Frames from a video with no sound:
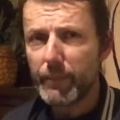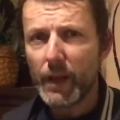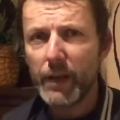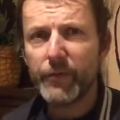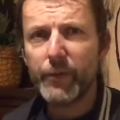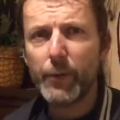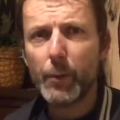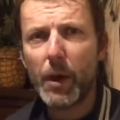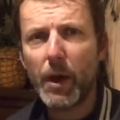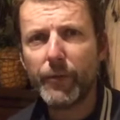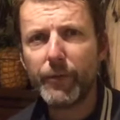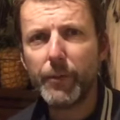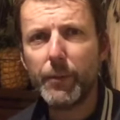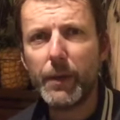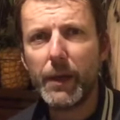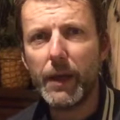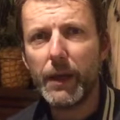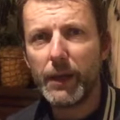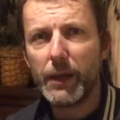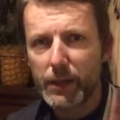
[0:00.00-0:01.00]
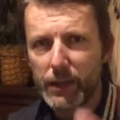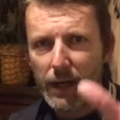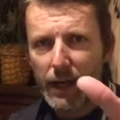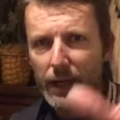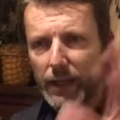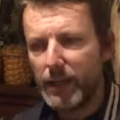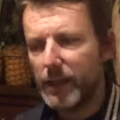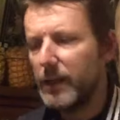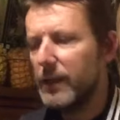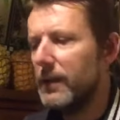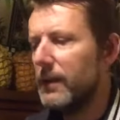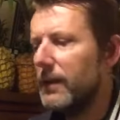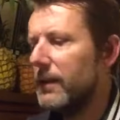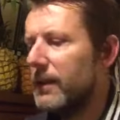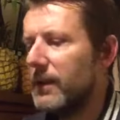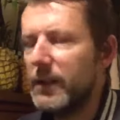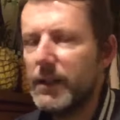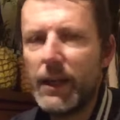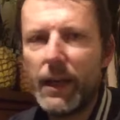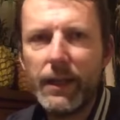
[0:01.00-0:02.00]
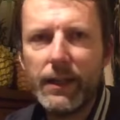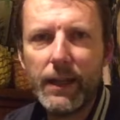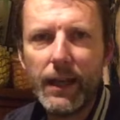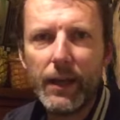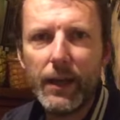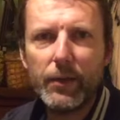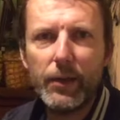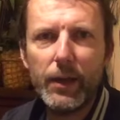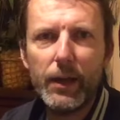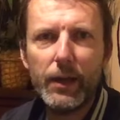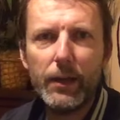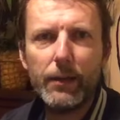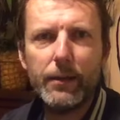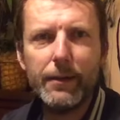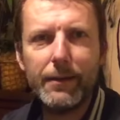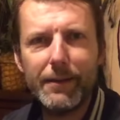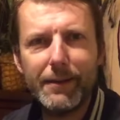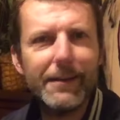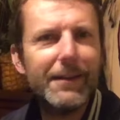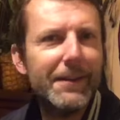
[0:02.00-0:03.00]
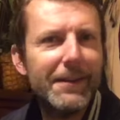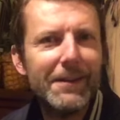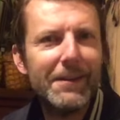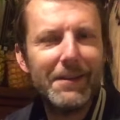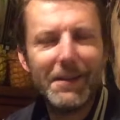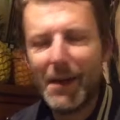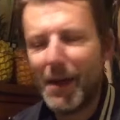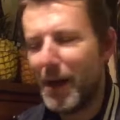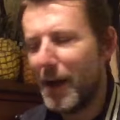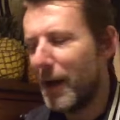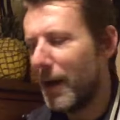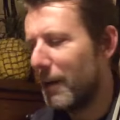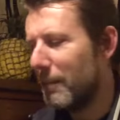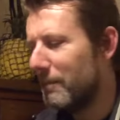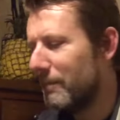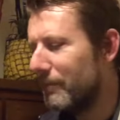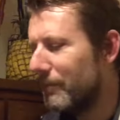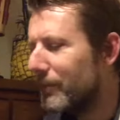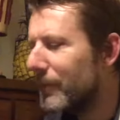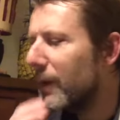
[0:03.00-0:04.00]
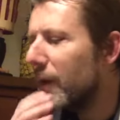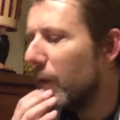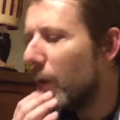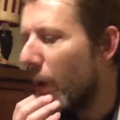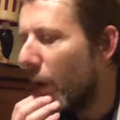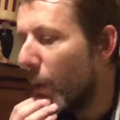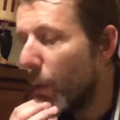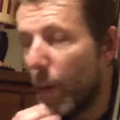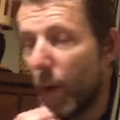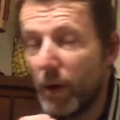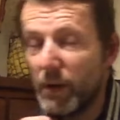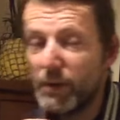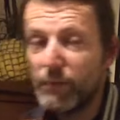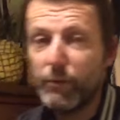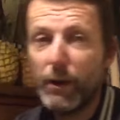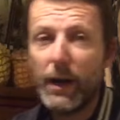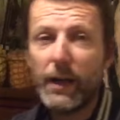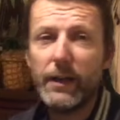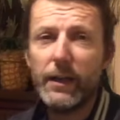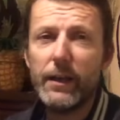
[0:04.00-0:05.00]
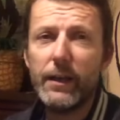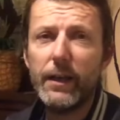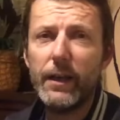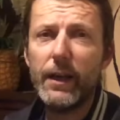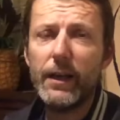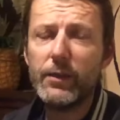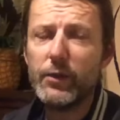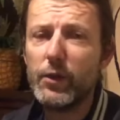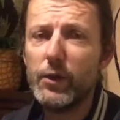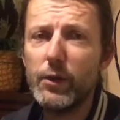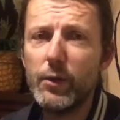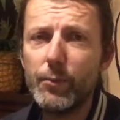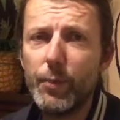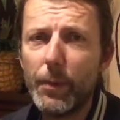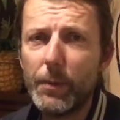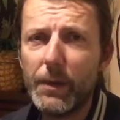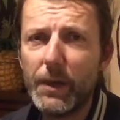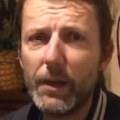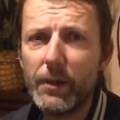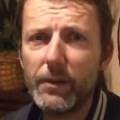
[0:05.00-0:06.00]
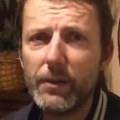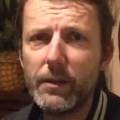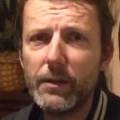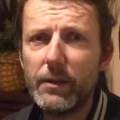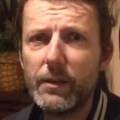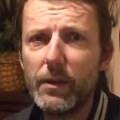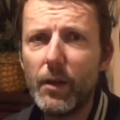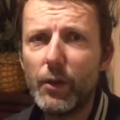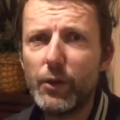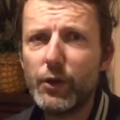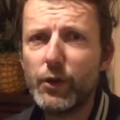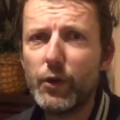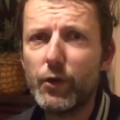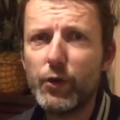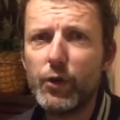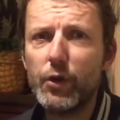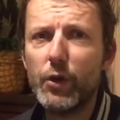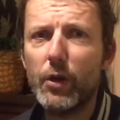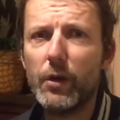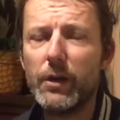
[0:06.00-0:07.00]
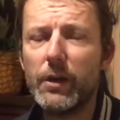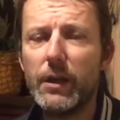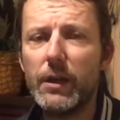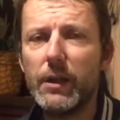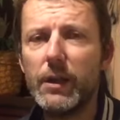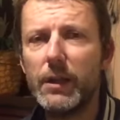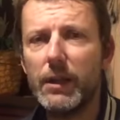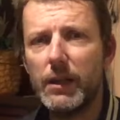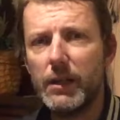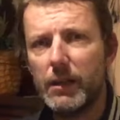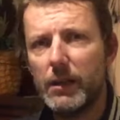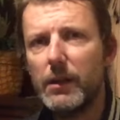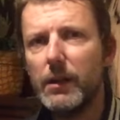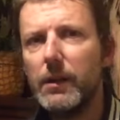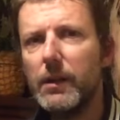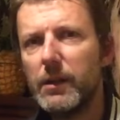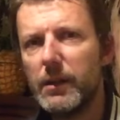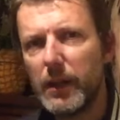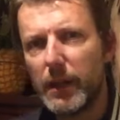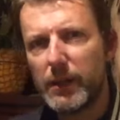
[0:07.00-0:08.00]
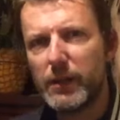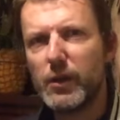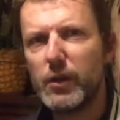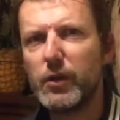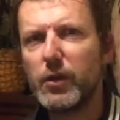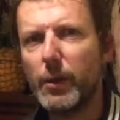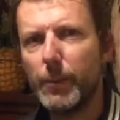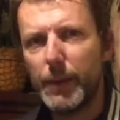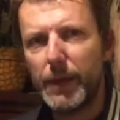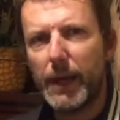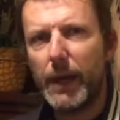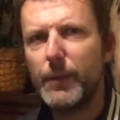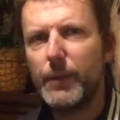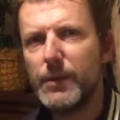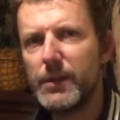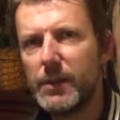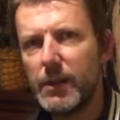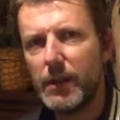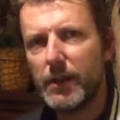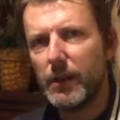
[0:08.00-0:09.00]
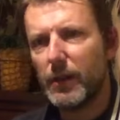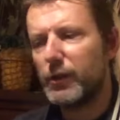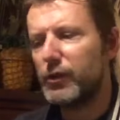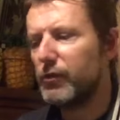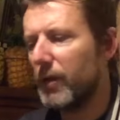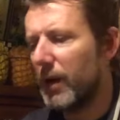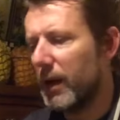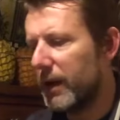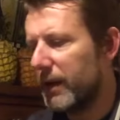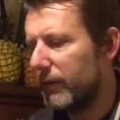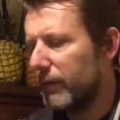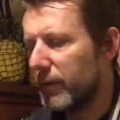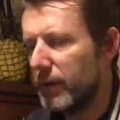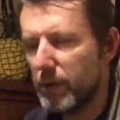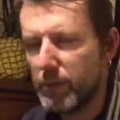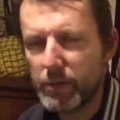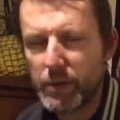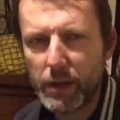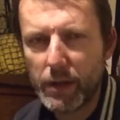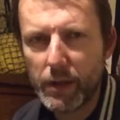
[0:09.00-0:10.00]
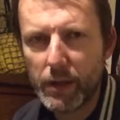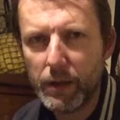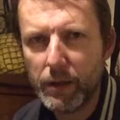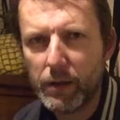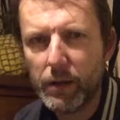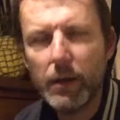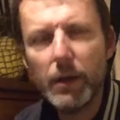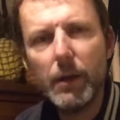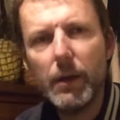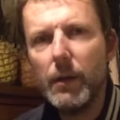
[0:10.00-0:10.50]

If you are from there, g'day. G'day down there. Well, it's raining here, so you probably got the nice sunshine kicking in. It's getting to summer now, isn't it, in Australia and New Zealand?